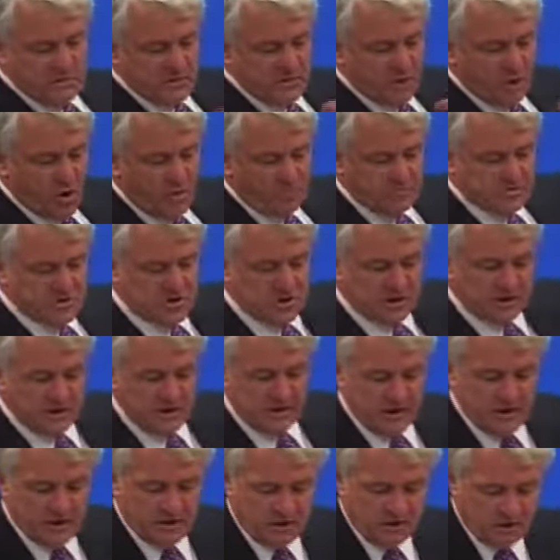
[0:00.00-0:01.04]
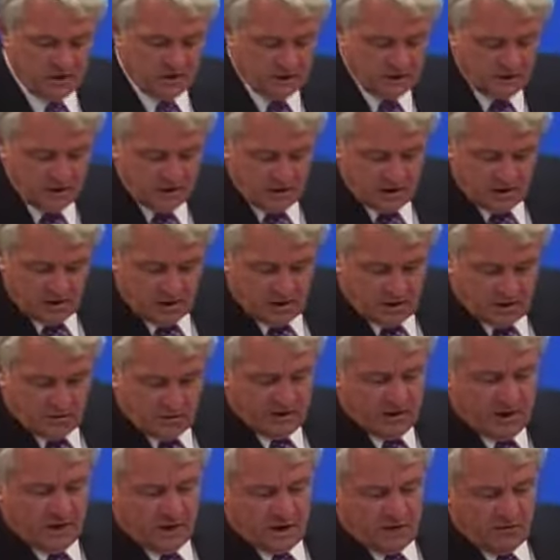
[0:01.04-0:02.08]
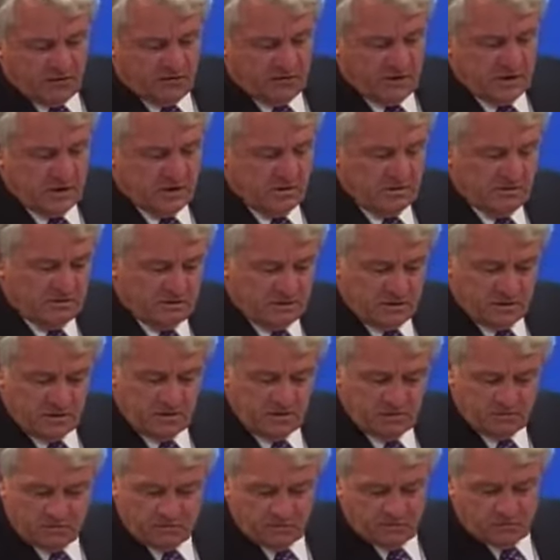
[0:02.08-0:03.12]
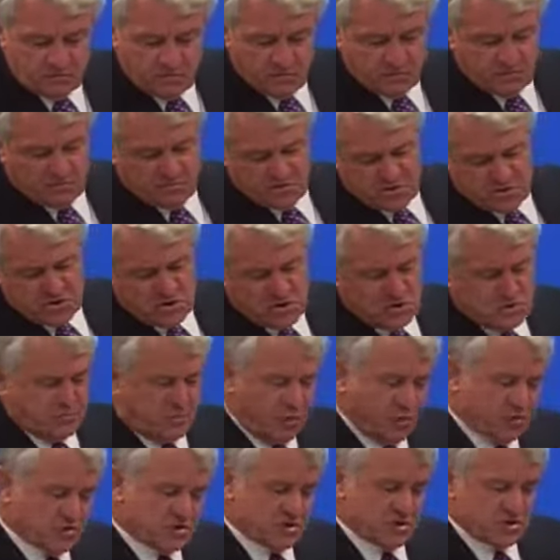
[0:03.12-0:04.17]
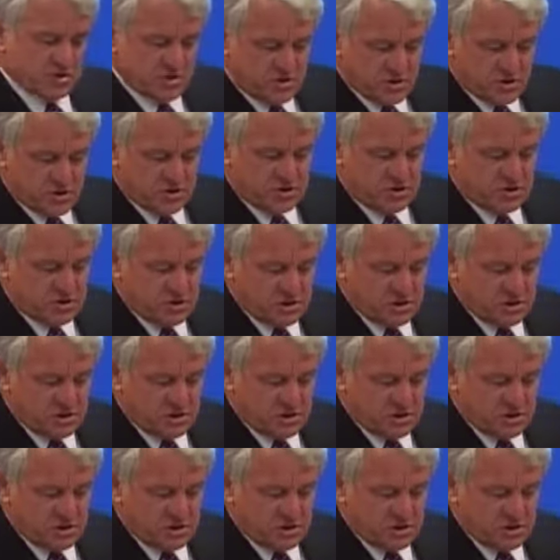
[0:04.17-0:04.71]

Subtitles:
object layer. We have the business process